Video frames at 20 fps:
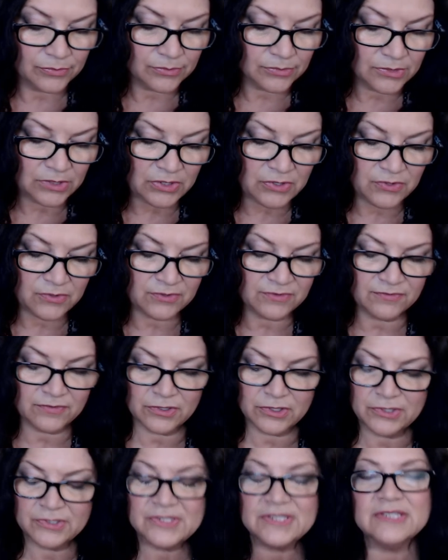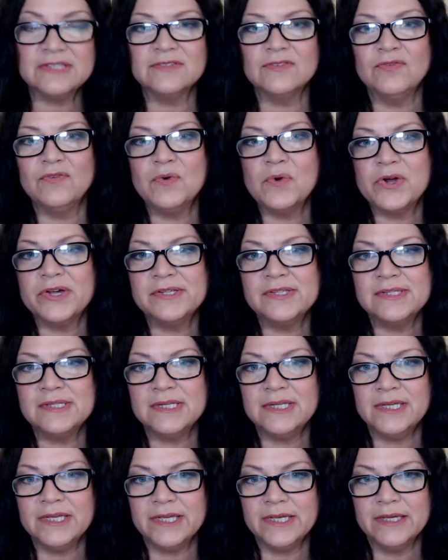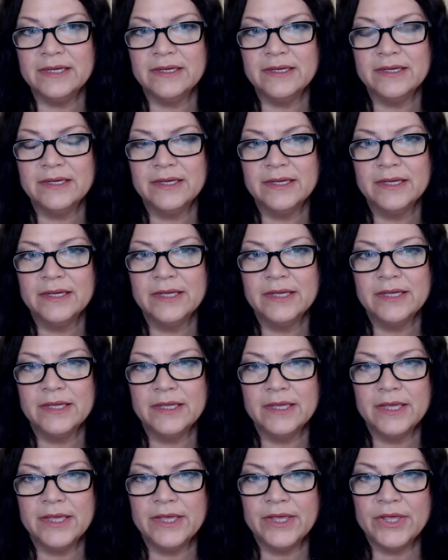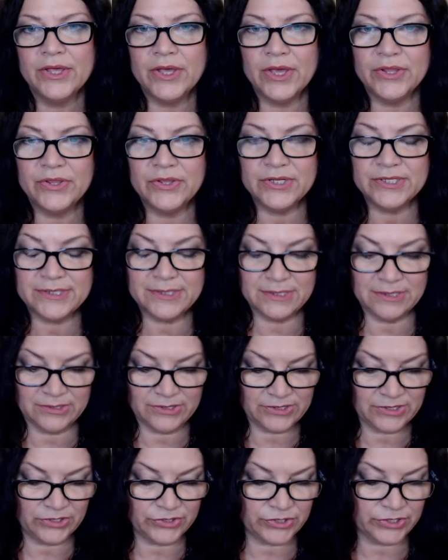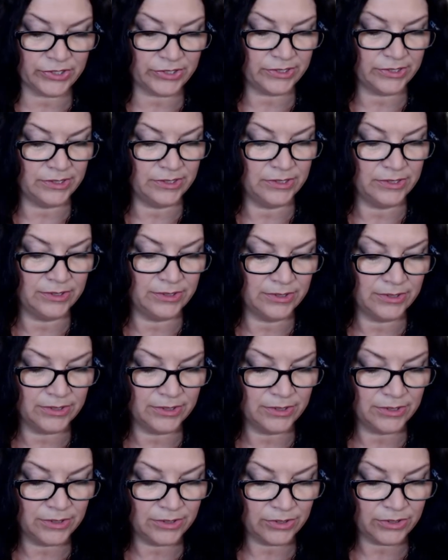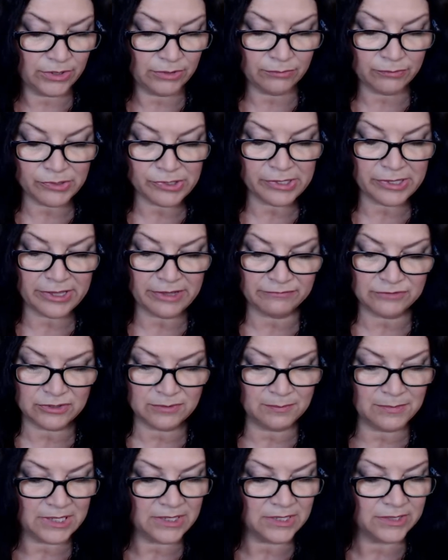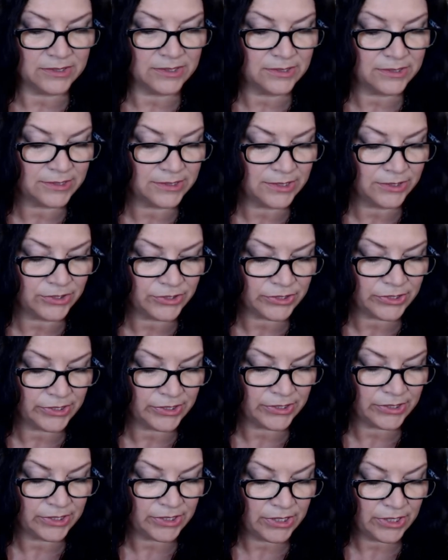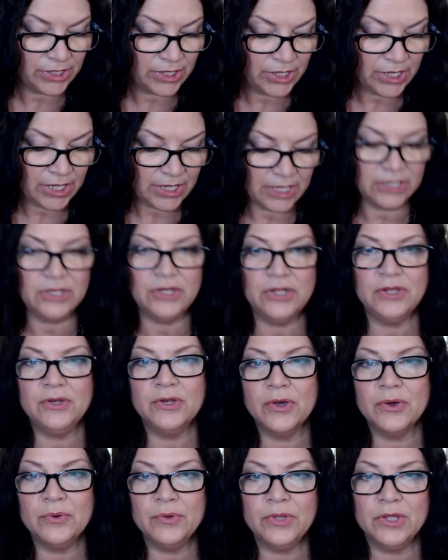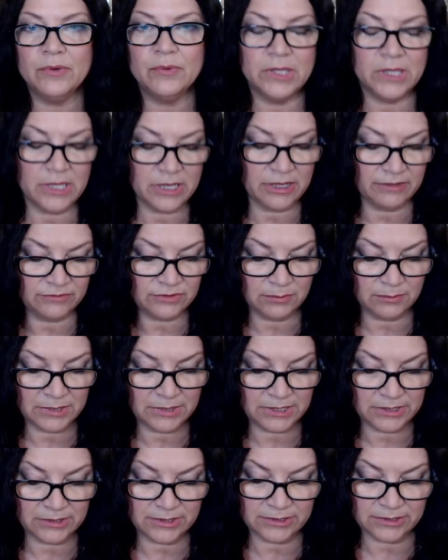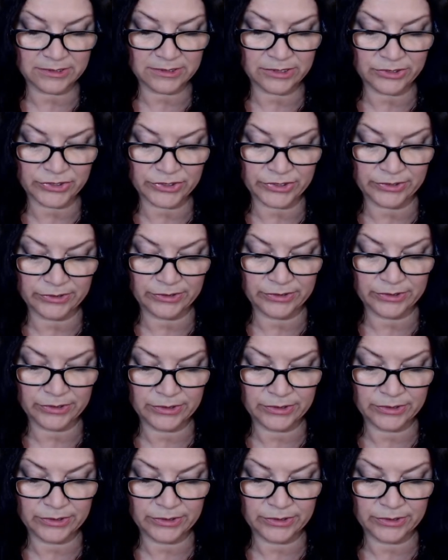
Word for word: the universe is forcing this decision. You will have to make a decision, and you know you will have to make a decision.